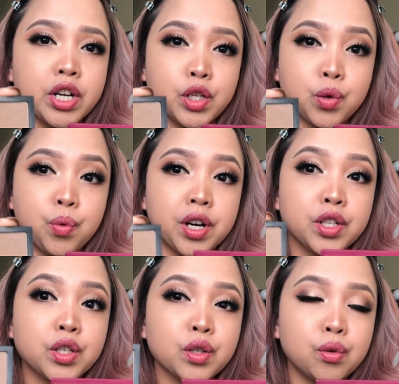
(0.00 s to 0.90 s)

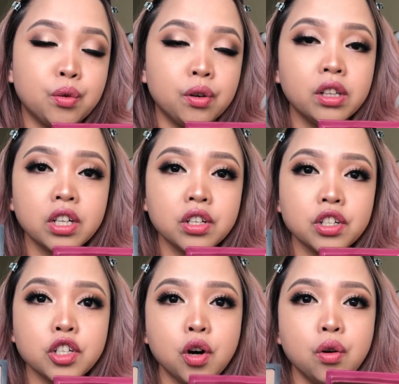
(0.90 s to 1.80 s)
towards cool
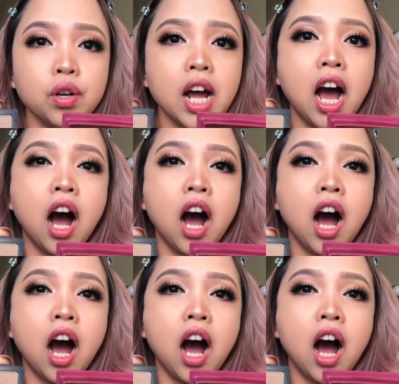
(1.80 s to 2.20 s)
undertone.